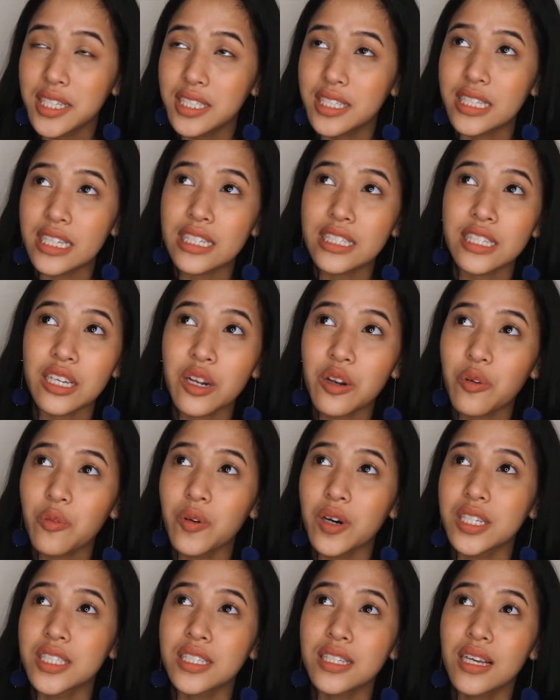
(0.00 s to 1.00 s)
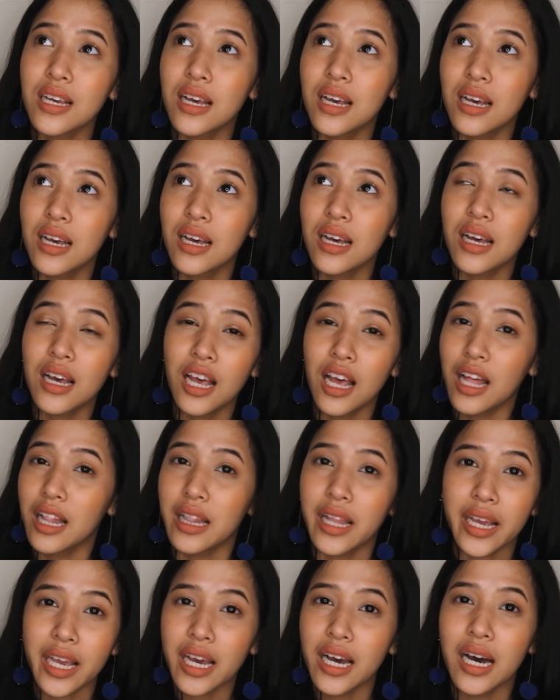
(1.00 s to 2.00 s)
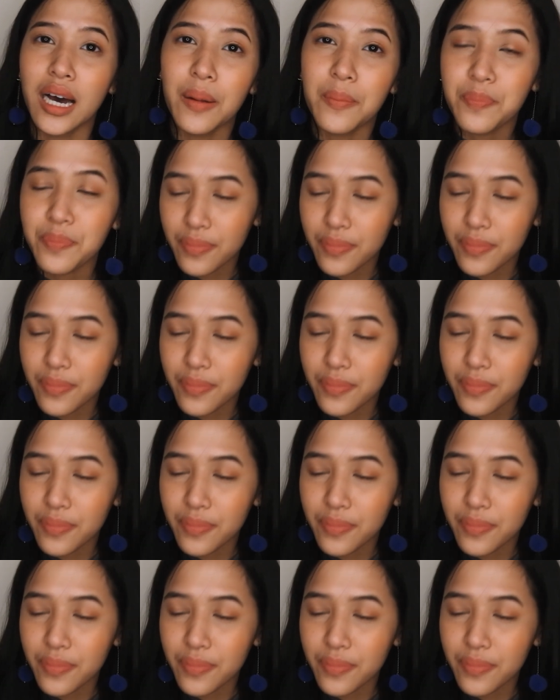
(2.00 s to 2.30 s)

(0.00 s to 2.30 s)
season was like a